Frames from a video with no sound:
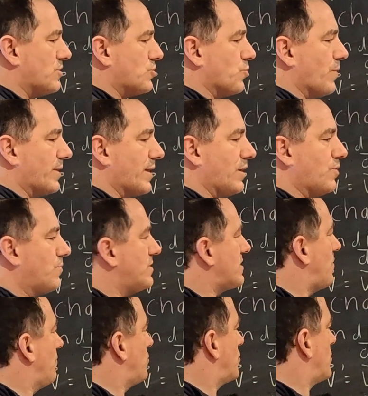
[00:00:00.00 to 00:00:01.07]
So what I'll do is
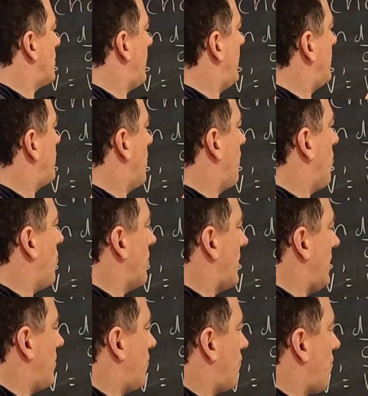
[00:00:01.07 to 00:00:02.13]
I will just erase the board
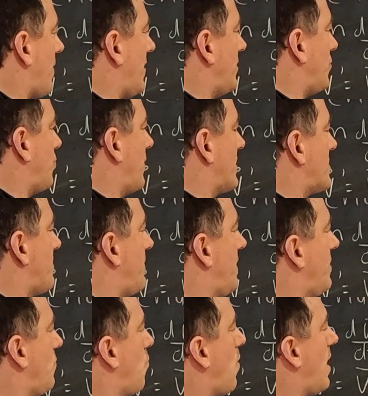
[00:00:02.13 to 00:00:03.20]
and try to
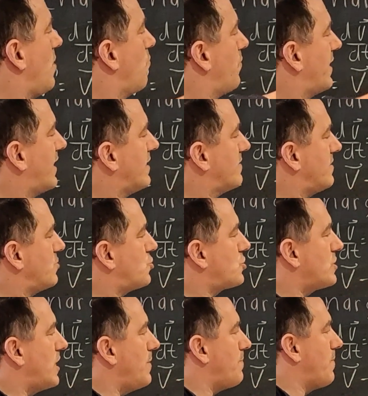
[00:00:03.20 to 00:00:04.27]
explain why we get this
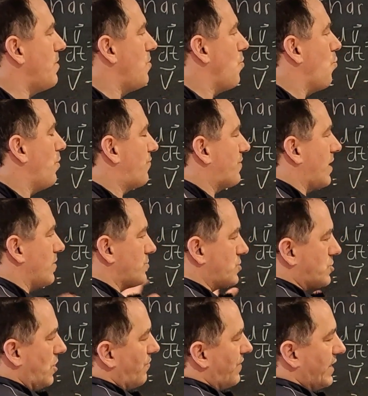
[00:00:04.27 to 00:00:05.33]
shape without
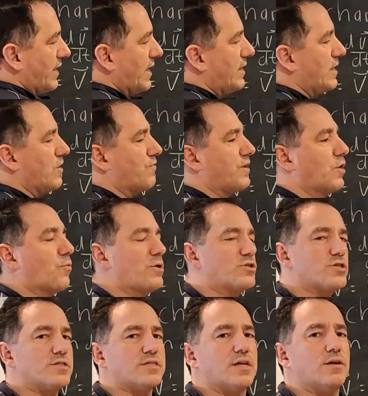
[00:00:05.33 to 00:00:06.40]
solving any of the
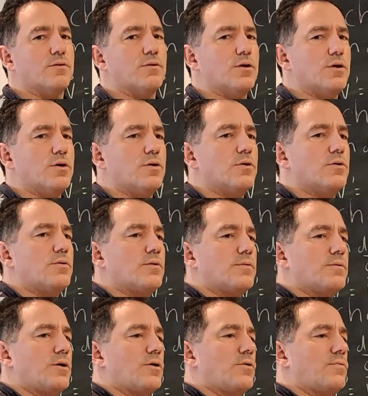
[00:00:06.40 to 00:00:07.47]
equations, and
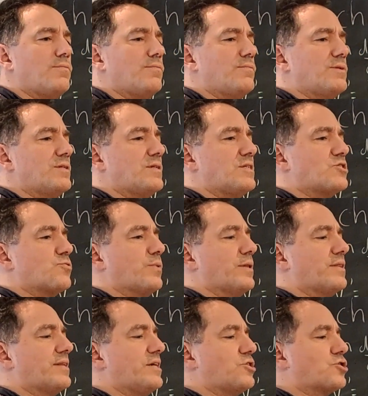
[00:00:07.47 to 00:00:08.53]
this
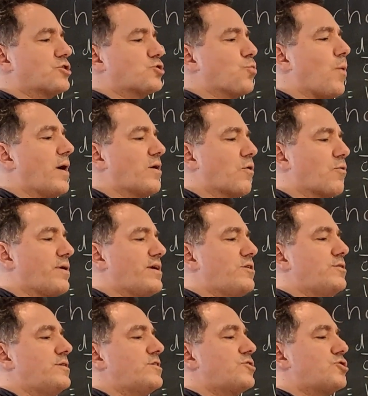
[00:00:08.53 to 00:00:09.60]
will teach us why our
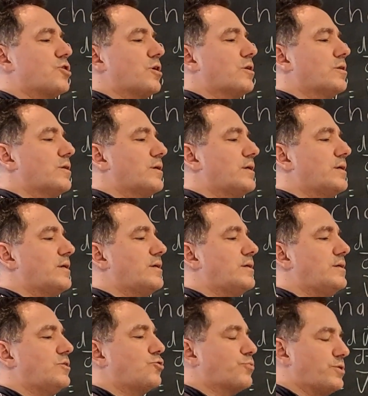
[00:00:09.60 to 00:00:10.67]
initial
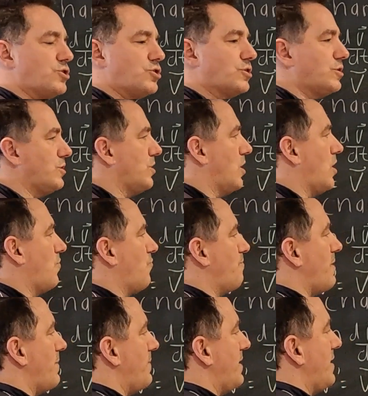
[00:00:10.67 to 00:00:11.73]
intuition of
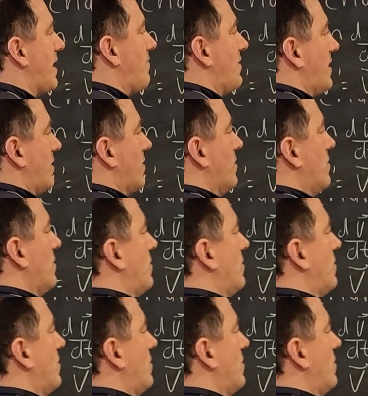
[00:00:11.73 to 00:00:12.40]
maybe having